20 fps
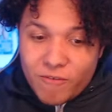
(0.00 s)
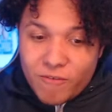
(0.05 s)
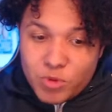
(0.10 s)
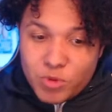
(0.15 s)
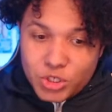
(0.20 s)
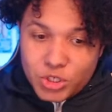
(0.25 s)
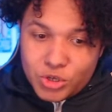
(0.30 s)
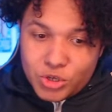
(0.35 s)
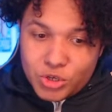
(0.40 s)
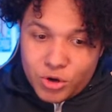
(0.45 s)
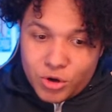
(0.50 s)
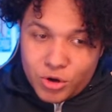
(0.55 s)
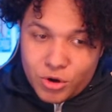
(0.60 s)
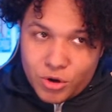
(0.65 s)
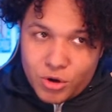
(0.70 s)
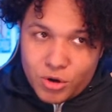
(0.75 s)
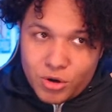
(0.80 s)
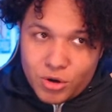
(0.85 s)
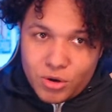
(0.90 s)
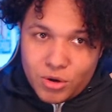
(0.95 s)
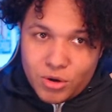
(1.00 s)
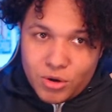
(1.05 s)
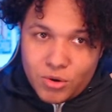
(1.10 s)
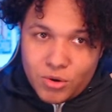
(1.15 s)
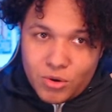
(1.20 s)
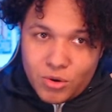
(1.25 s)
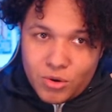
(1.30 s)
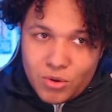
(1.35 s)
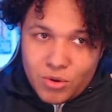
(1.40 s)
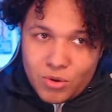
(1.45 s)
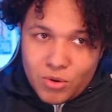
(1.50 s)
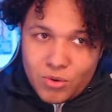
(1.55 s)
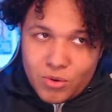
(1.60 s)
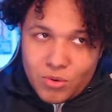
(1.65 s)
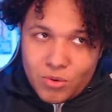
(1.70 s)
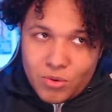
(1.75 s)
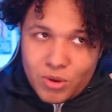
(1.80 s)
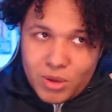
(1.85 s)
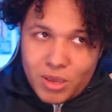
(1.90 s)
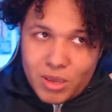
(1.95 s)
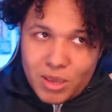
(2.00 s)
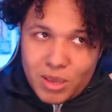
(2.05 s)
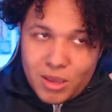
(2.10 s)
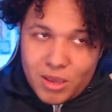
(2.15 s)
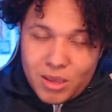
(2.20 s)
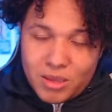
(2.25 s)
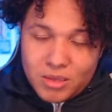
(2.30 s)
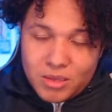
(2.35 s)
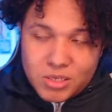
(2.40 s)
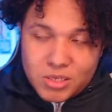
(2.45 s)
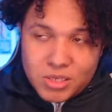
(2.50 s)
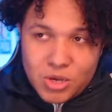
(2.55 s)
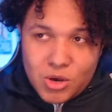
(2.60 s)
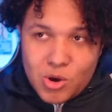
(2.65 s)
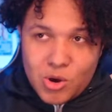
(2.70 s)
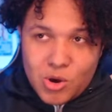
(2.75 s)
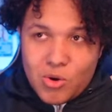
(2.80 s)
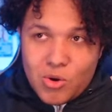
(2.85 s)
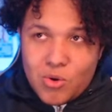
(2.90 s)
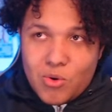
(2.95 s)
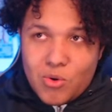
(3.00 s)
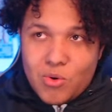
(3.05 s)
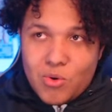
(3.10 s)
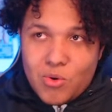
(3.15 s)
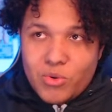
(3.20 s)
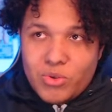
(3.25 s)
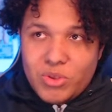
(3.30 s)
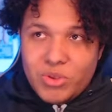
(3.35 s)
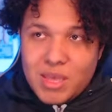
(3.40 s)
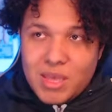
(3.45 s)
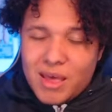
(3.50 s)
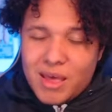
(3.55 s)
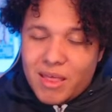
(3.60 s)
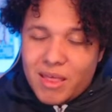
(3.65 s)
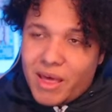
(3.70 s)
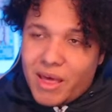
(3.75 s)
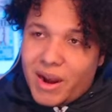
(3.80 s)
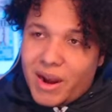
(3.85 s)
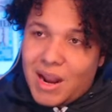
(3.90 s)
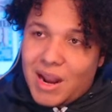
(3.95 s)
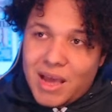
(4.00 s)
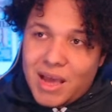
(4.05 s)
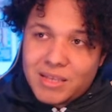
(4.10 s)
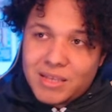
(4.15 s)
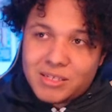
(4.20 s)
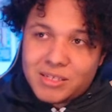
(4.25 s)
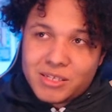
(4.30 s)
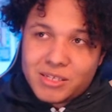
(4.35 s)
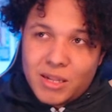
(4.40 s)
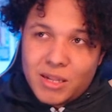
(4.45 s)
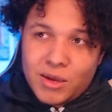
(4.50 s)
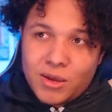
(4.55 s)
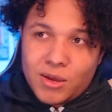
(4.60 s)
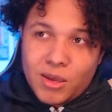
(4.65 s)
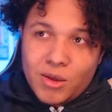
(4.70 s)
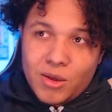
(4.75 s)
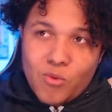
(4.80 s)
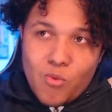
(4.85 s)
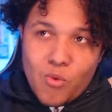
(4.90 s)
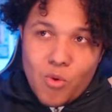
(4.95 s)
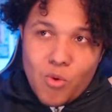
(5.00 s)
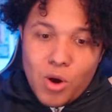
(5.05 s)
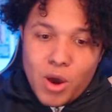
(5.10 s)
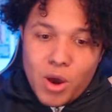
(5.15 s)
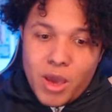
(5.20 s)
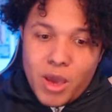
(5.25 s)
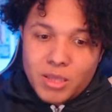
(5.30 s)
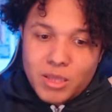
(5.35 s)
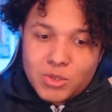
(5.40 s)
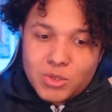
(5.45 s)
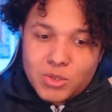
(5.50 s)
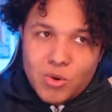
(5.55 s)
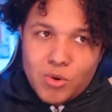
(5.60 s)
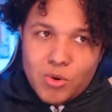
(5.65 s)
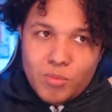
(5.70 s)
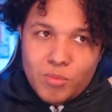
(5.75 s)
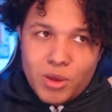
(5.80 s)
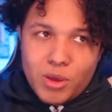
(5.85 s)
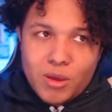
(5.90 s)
Berserker. So yeah, that alliance is looking way too OP.